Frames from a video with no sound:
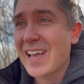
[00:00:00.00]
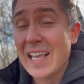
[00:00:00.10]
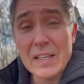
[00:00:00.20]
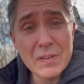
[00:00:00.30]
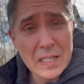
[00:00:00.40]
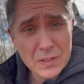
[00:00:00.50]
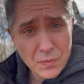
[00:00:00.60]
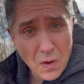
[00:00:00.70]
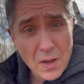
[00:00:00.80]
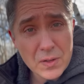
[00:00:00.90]
Even as
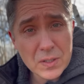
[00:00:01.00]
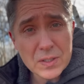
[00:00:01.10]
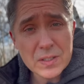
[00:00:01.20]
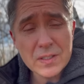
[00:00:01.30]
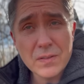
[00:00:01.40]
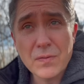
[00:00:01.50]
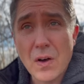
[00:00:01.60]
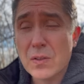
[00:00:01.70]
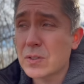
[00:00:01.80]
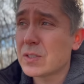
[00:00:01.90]
fathers,
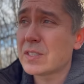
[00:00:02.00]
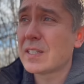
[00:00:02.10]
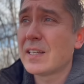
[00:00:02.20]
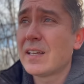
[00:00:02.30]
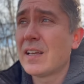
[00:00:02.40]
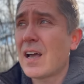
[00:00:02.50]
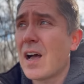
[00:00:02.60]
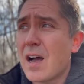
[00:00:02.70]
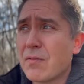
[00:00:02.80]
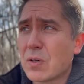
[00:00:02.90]
fathers
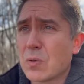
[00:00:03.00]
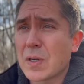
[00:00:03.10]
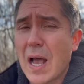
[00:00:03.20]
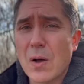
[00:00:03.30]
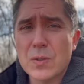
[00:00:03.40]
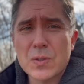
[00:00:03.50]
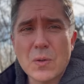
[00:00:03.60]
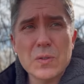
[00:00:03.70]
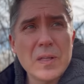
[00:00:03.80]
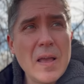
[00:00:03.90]
of our own
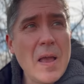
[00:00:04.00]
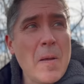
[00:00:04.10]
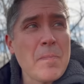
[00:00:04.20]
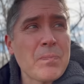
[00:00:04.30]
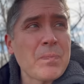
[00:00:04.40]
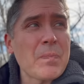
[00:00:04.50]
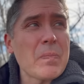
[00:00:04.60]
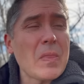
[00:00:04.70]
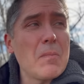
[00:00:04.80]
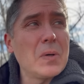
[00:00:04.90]
household.
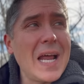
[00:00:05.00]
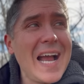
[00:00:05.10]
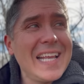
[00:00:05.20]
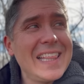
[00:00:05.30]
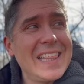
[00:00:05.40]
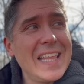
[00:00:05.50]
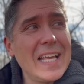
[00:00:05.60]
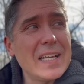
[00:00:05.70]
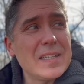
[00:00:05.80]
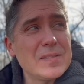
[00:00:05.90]
But I
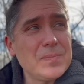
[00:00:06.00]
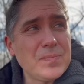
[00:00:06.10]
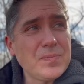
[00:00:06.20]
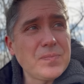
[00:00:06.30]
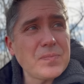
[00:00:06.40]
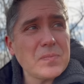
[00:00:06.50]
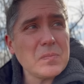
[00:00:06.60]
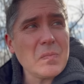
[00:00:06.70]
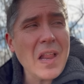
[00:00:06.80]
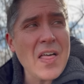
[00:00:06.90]
think
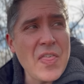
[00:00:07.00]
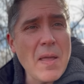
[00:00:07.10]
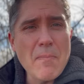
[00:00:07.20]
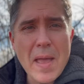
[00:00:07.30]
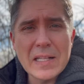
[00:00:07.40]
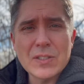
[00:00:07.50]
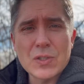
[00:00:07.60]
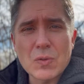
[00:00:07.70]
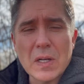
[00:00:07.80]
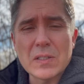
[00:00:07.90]
that men
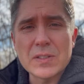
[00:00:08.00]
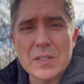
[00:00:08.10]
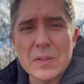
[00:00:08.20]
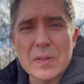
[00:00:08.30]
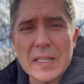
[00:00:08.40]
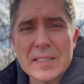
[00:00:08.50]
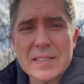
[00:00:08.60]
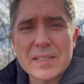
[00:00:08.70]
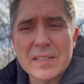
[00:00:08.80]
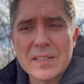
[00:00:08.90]
struggle to do
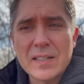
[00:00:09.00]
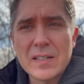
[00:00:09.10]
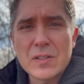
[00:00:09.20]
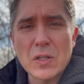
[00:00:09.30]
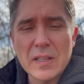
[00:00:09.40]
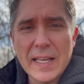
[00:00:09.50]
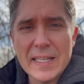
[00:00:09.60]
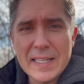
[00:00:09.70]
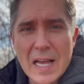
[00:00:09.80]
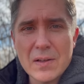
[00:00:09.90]
this, to lay
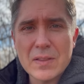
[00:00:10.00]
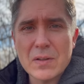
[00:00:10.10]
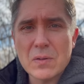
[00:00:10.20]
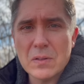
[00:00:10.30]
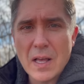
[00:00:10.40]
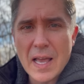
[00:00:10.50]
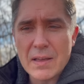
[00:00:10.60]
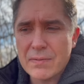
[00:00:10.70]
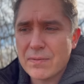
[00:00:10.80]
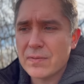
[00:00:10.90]
down their
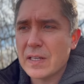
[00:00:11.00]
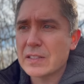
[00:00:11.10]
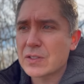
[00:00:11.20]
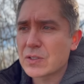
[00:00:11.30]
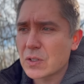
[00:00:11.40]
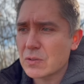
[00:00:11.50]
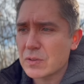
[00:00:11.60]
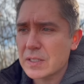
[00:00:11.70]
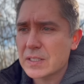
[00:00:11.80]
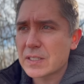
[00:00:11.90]
life in
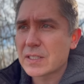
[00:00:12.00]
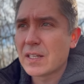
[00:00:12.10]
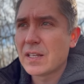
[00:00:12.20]
service